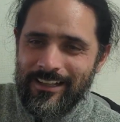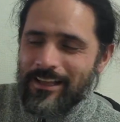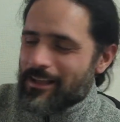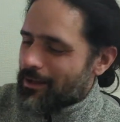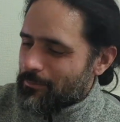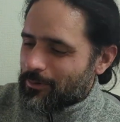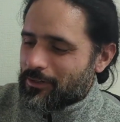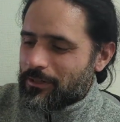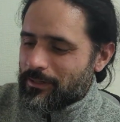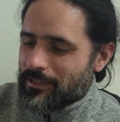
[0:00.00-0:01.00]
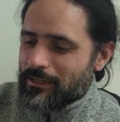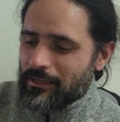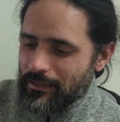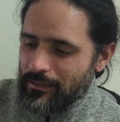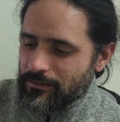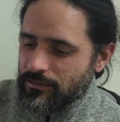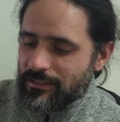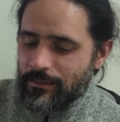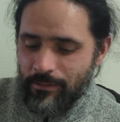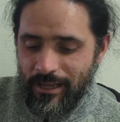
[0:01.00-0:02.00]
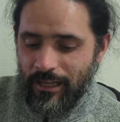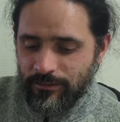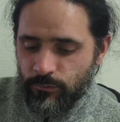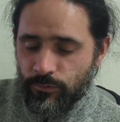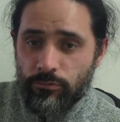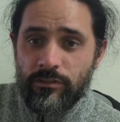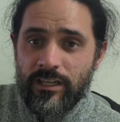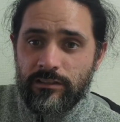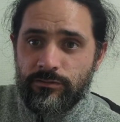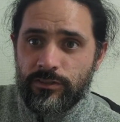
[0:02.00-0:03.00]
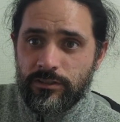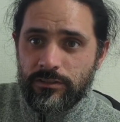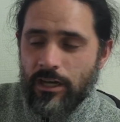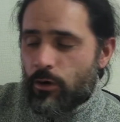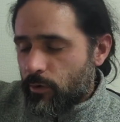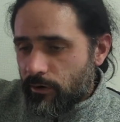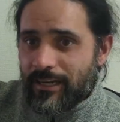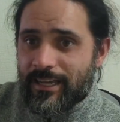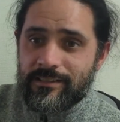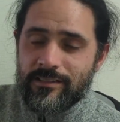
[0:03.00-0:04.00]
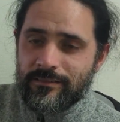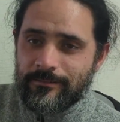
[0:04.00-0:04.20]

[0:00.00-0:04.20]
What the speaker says: I'm going to be, just let me hustle for 3 days for you. I'll work late.